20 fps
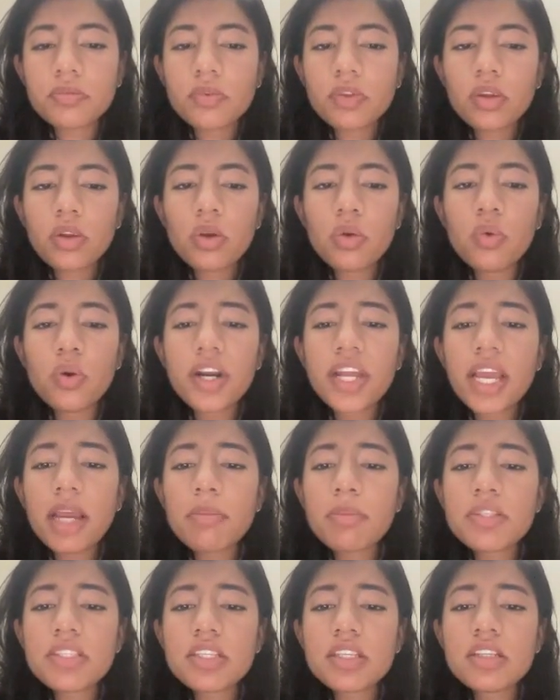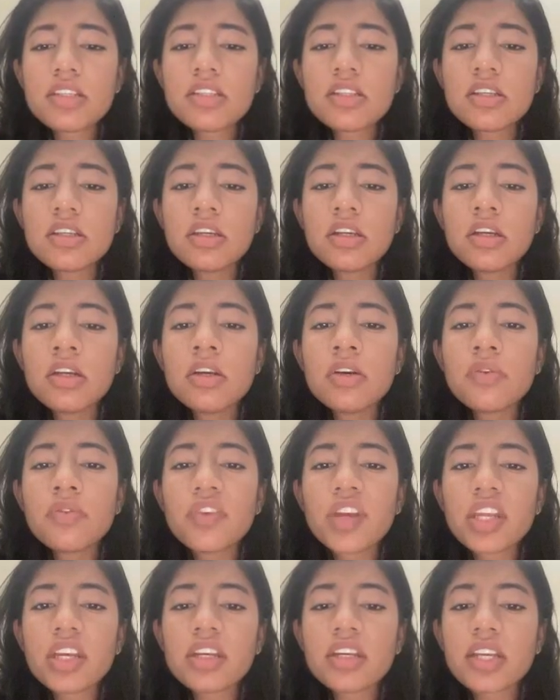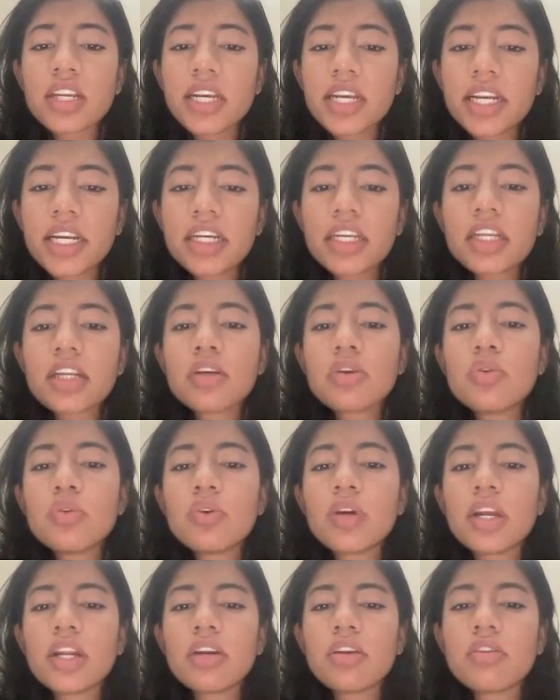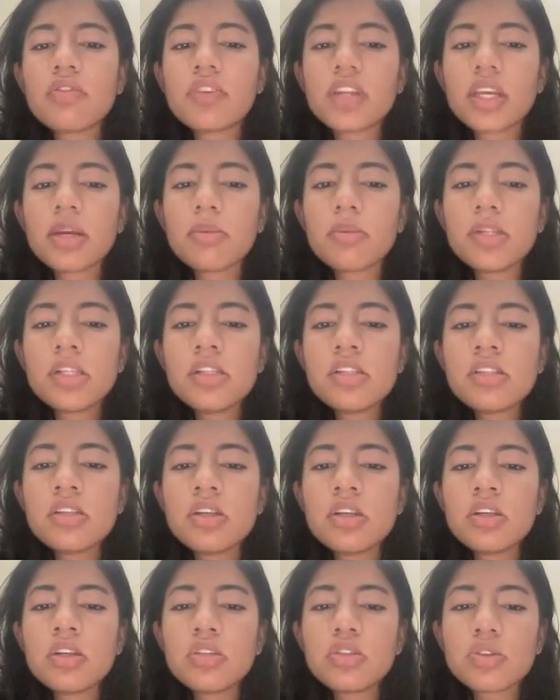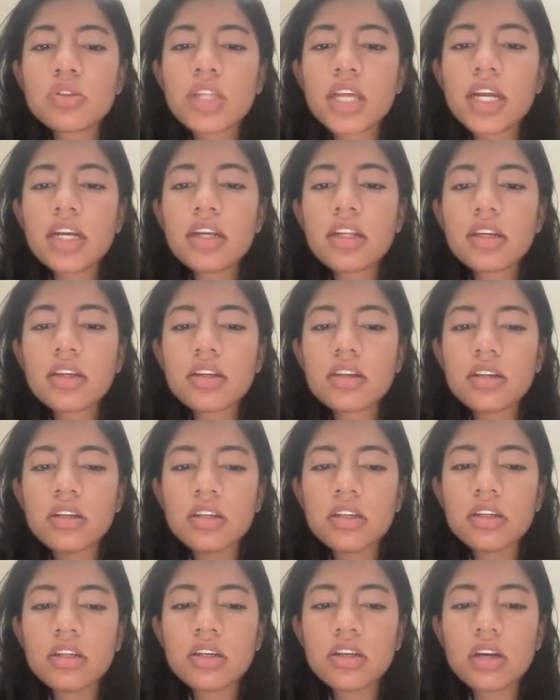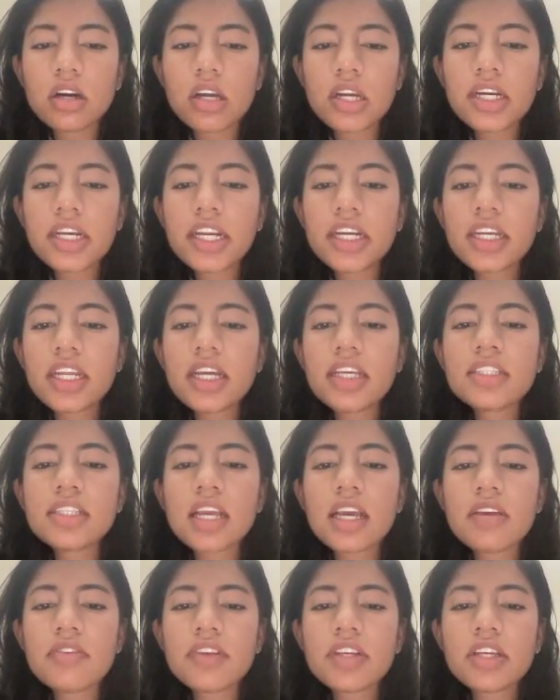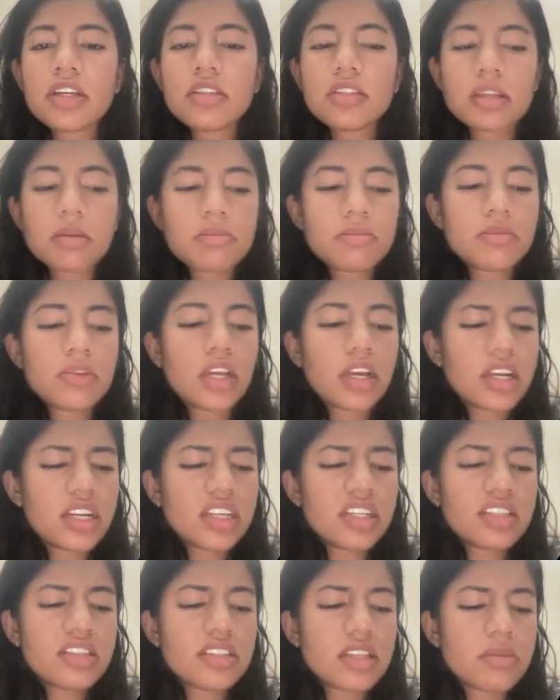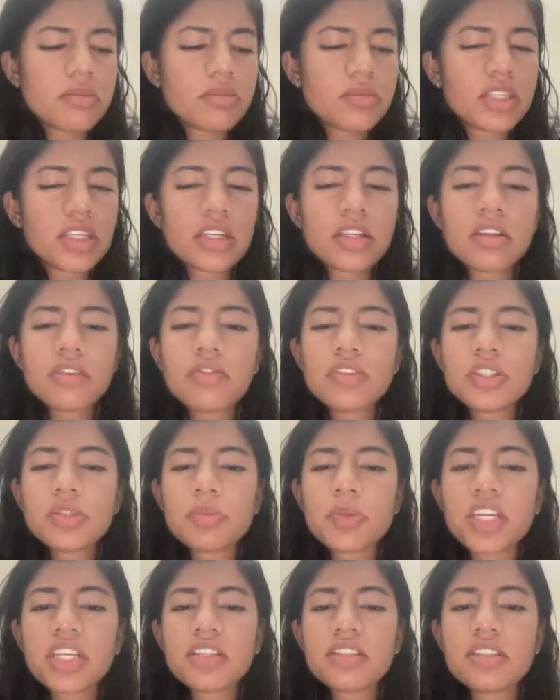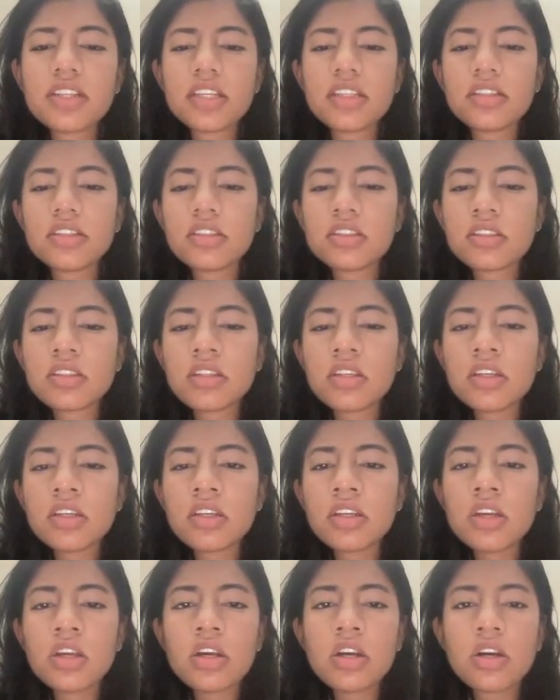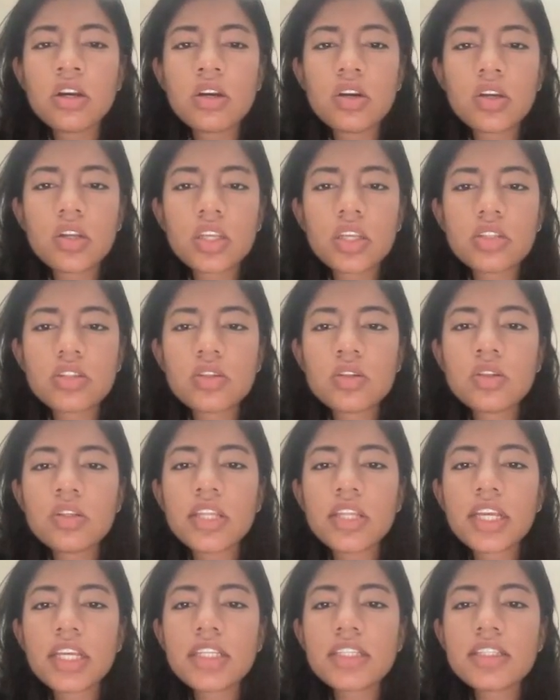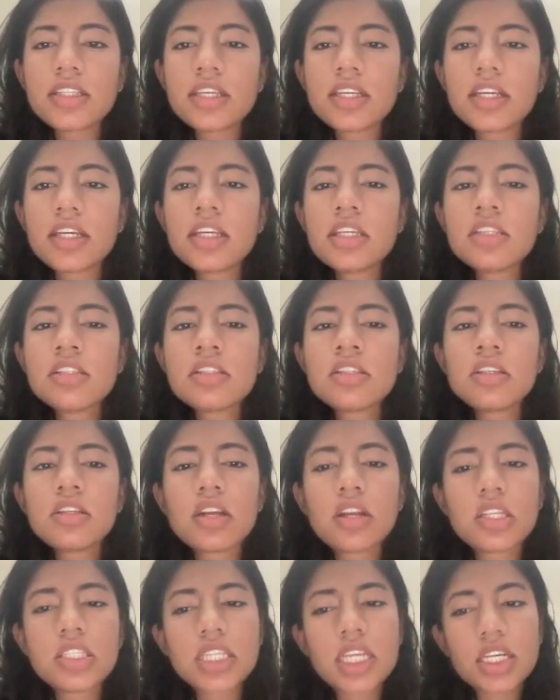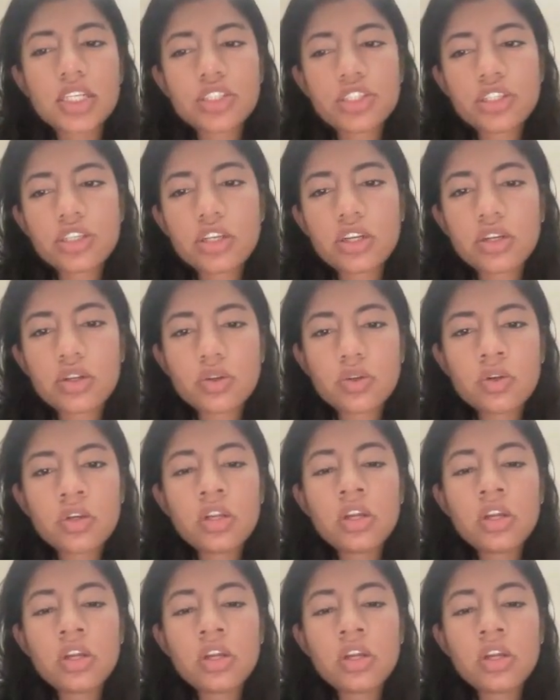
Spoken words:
what happens is we are relating two kind of table, so that our data is having it is something which makes sense. Okay, so next thing is transaction control.